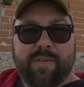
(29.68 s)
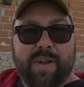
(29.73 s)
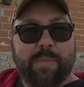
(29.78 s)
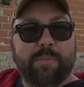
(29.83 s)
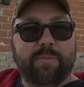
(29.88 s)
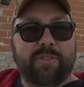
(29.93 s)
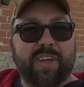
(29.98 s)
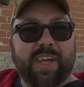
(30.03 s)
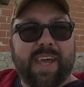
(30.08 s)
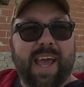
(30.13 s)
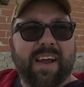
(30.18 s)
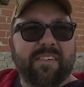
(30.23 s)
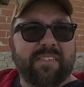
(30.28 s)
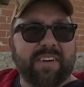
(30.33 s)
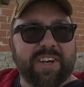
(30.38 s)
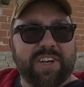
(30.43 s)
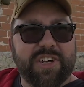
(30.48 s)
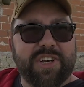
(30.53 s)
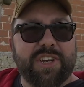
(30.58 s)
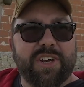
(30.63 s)
have an empty
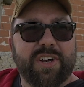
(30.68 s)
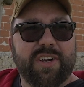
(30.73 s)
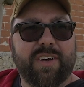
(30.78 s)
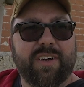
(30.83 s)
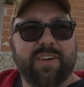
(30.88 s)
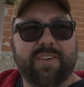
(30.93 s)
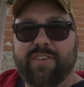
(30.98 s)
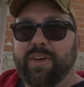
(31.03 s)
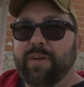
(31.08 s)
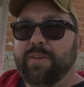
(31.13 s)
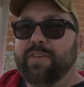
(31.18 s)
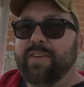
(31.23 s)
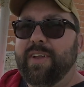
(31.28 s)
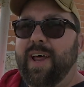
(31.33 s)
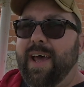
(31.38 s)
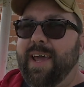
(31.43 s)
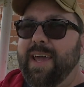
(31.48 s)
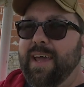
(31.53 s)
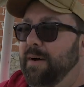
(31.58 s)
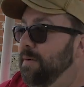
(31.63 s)
garage. So today